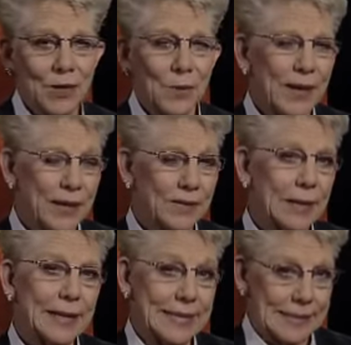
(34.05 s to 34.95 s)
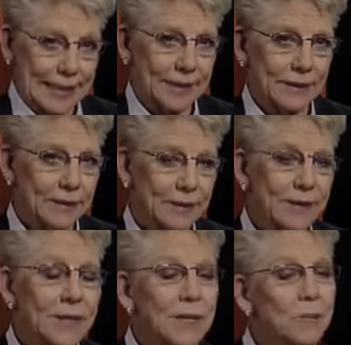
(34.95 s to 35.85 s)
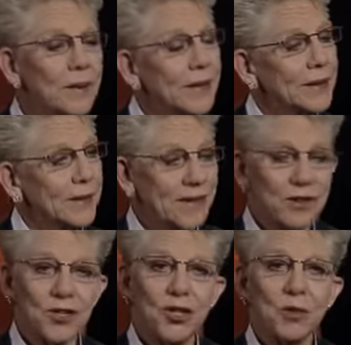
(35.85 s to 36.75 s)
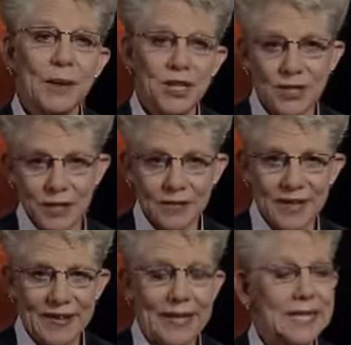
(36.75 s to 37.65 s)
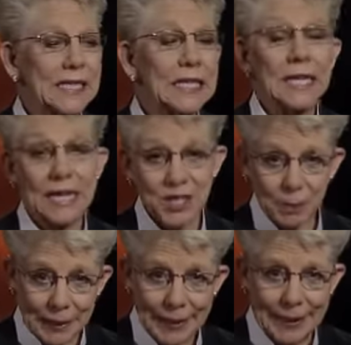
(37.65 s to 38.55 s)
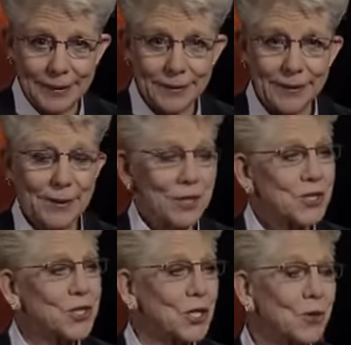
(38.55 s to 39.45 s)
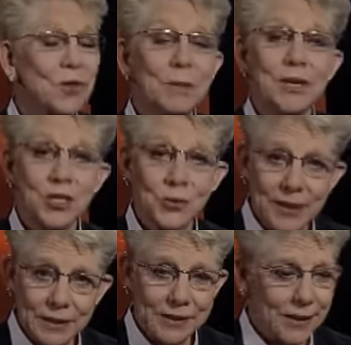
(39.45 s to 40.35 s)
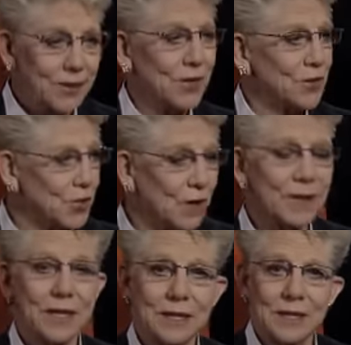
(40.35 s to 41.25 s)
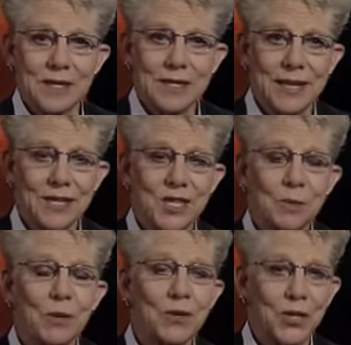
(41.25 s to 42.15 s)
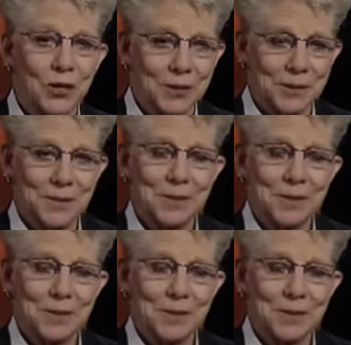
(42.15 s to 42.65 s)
We have an idea, but there's too much of it that is unexplained, so the mystery continues on this Texas blue dog.